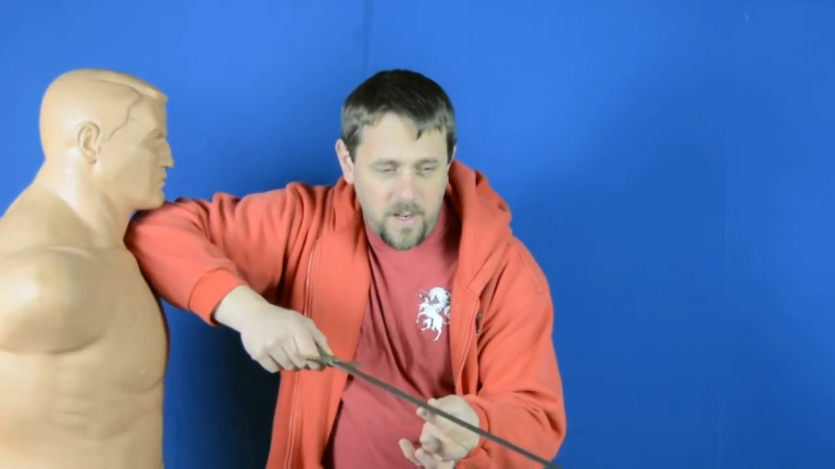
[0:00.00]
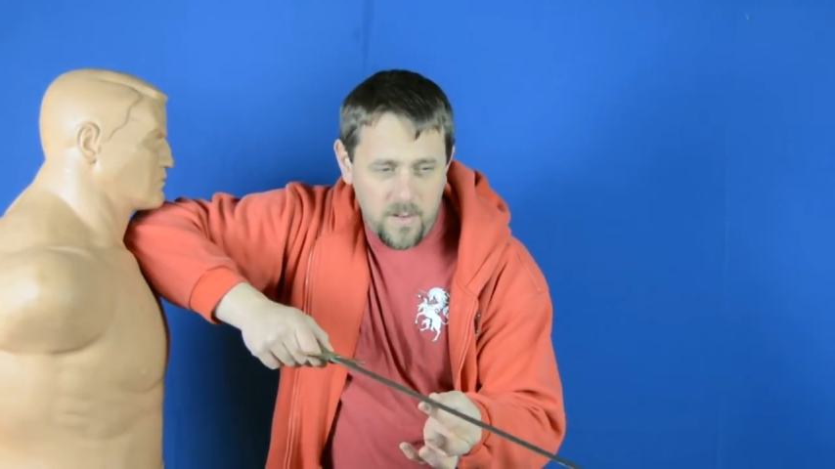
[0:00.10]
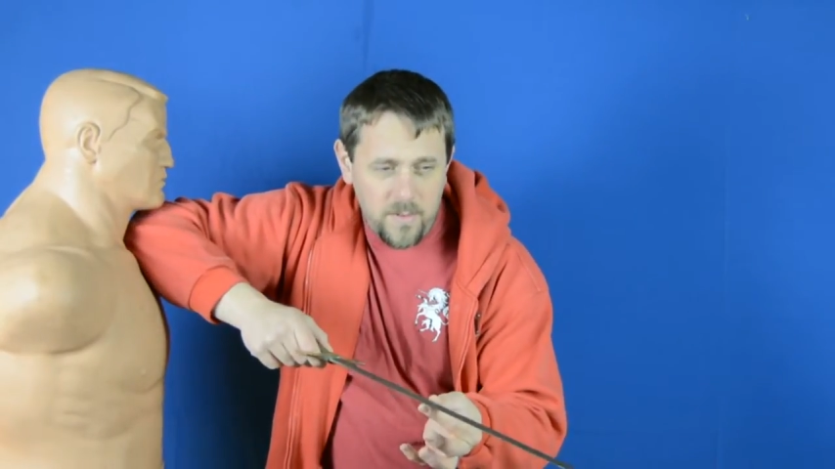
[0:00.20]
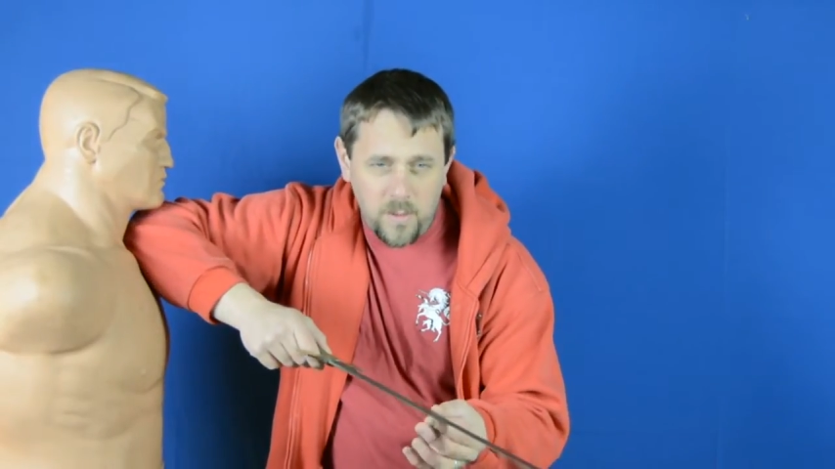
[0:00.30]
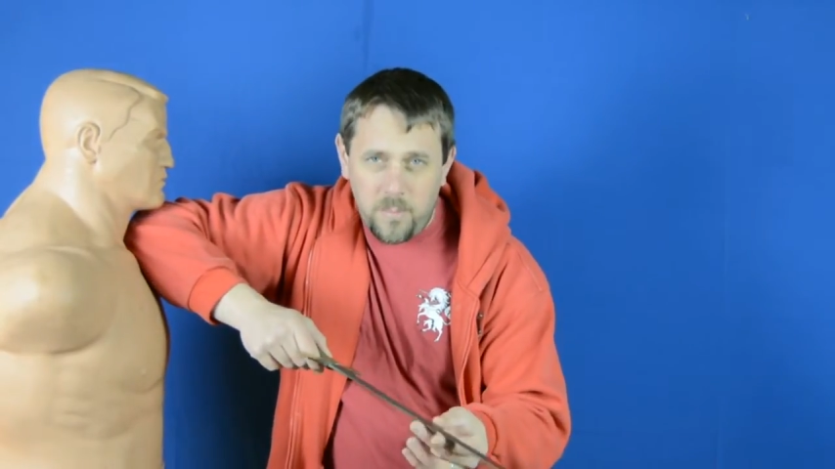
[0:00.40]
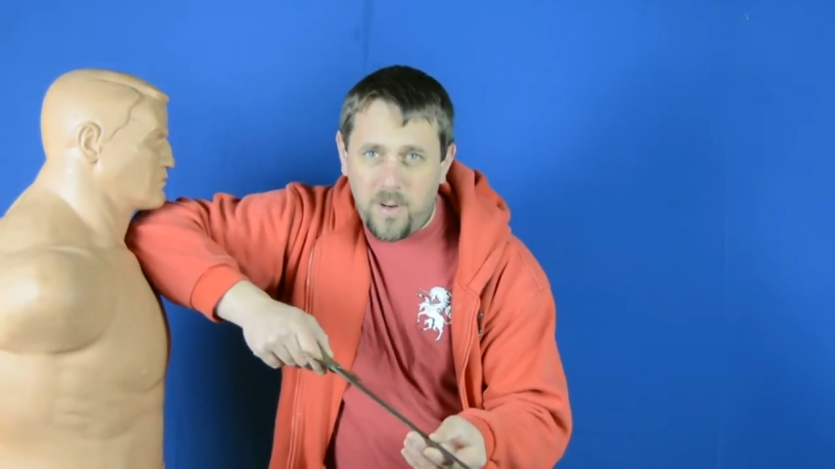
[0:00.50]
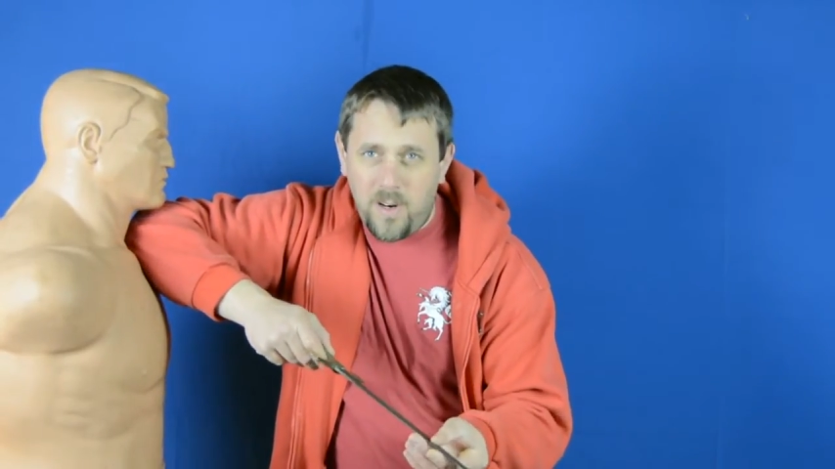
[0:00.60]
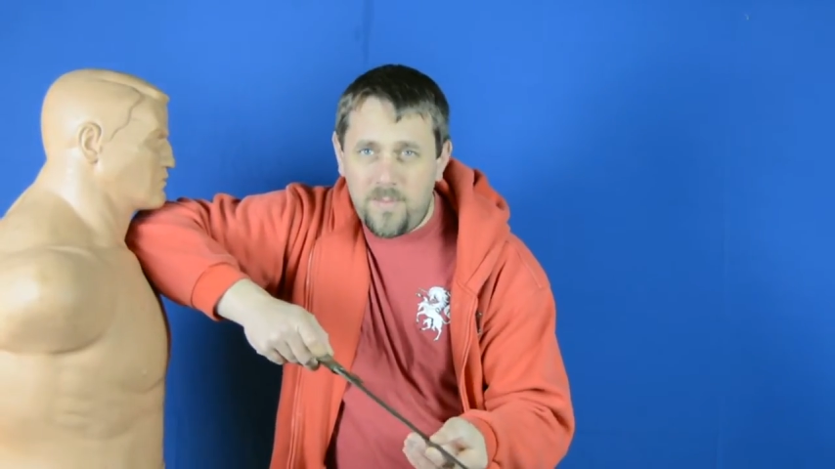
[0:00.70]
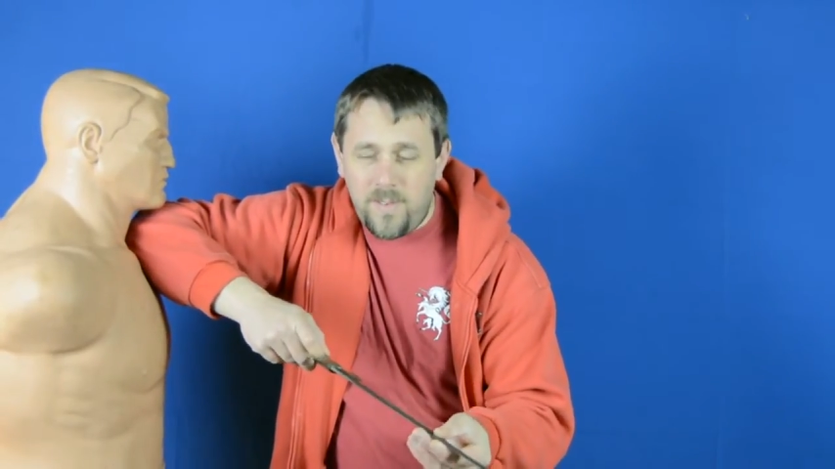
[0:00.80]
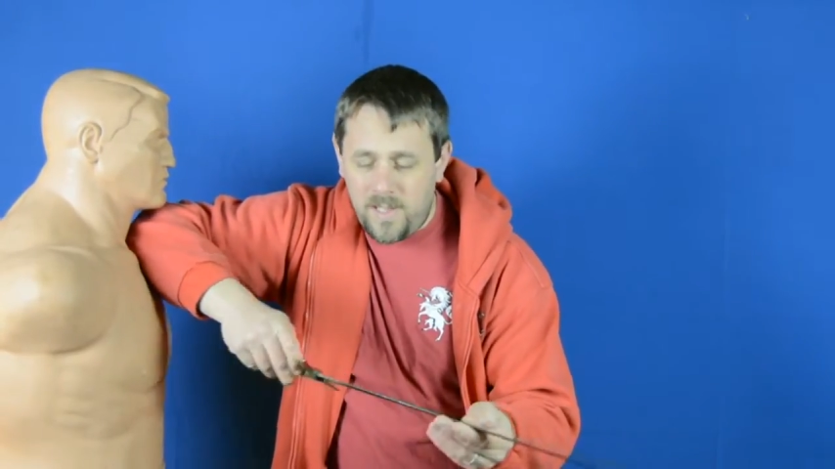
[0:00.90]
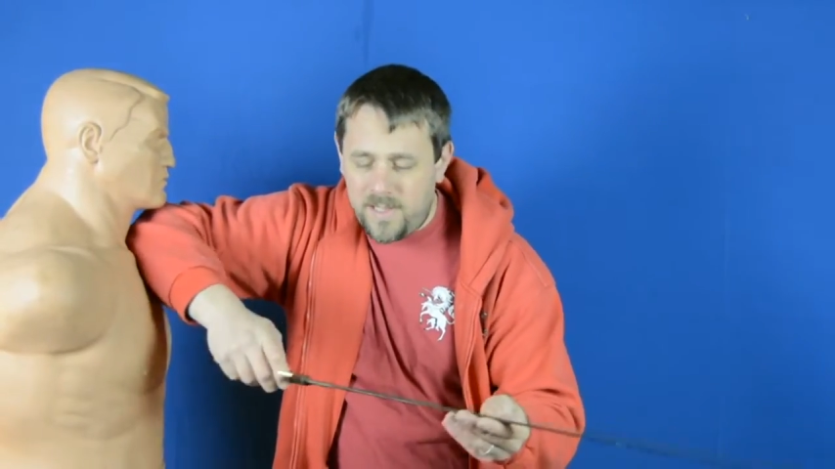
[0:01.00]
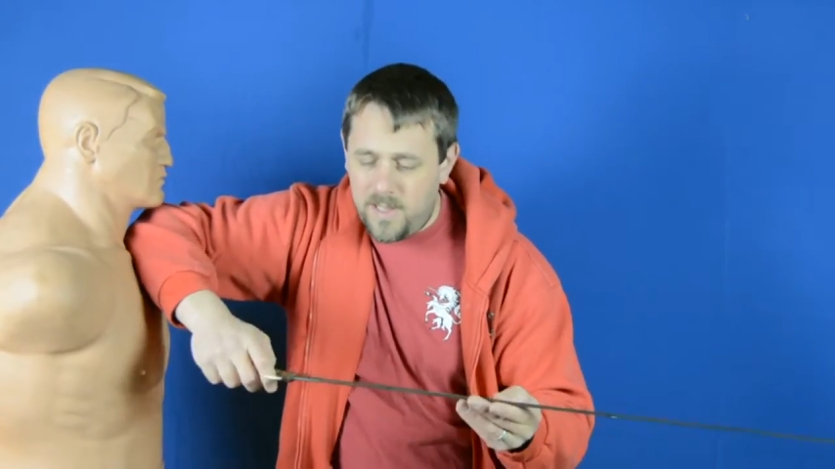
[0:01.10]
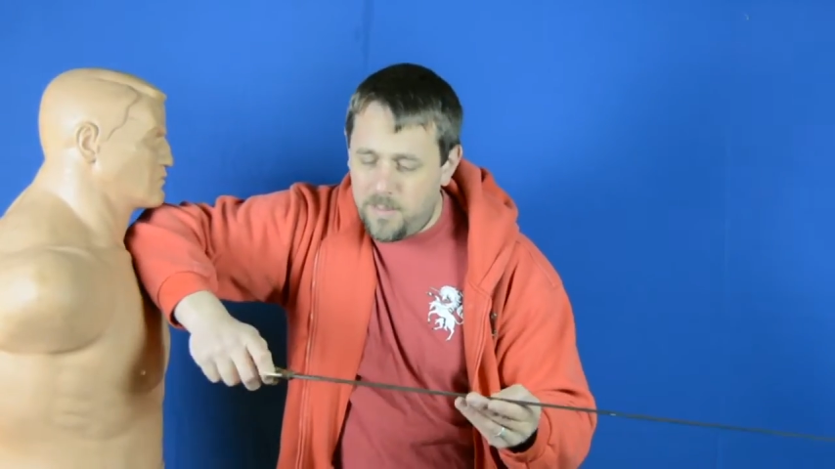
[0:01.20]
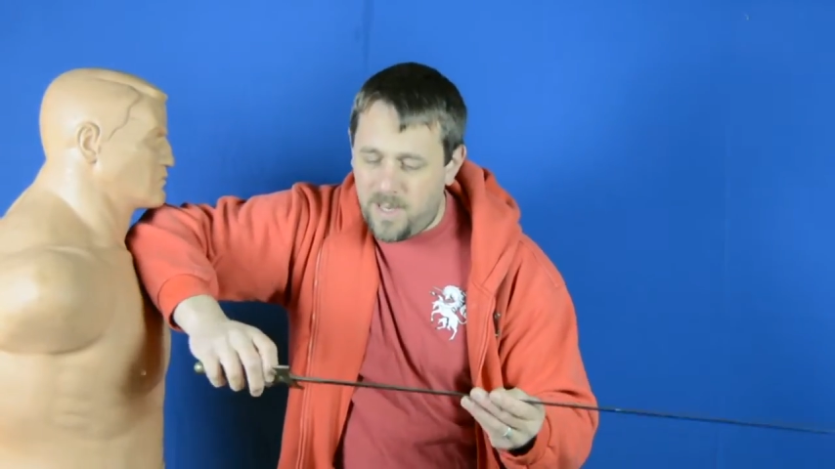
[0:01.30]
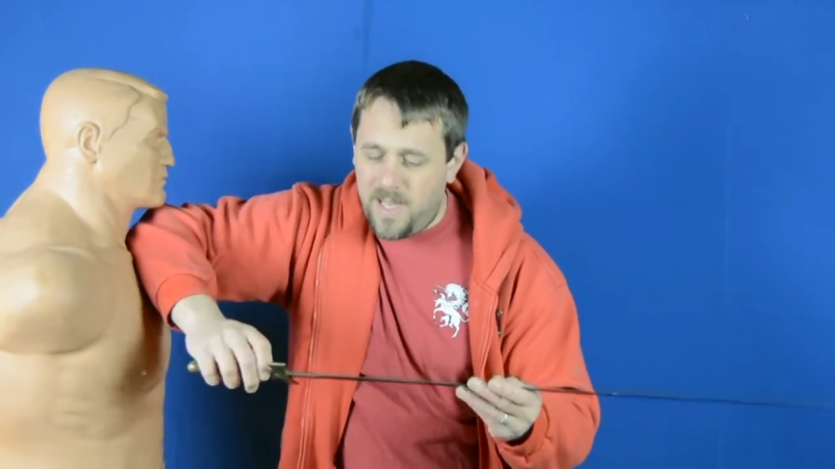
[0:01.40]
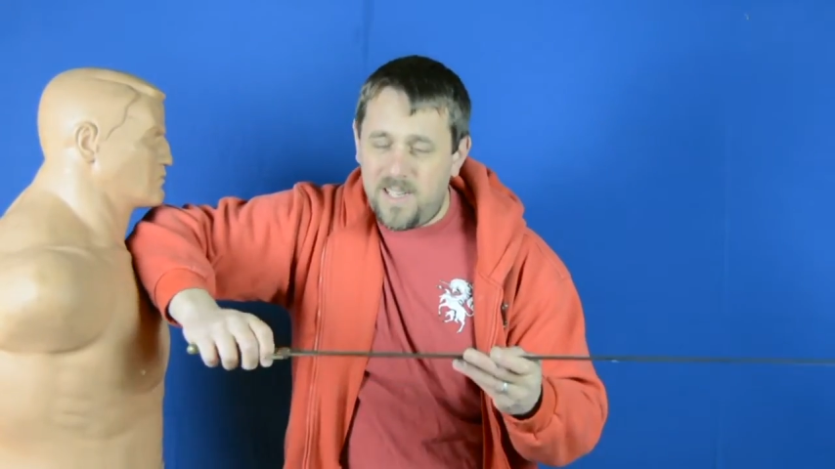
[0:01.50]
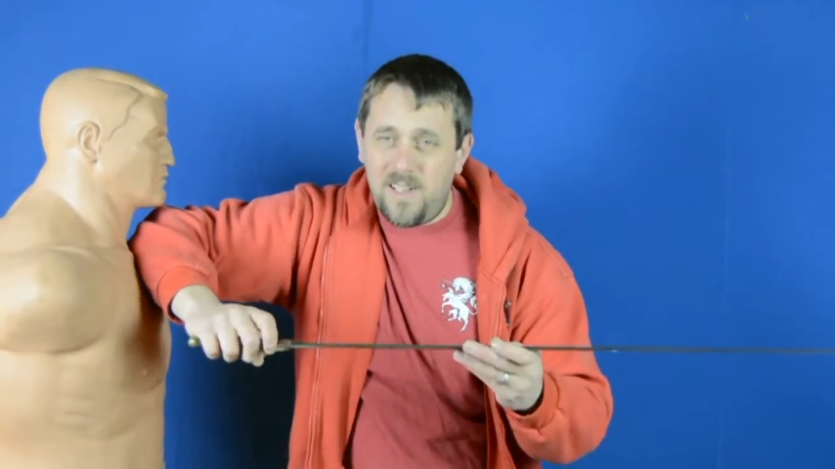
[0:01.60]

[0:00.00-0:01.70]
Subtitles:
oval profile down the blade,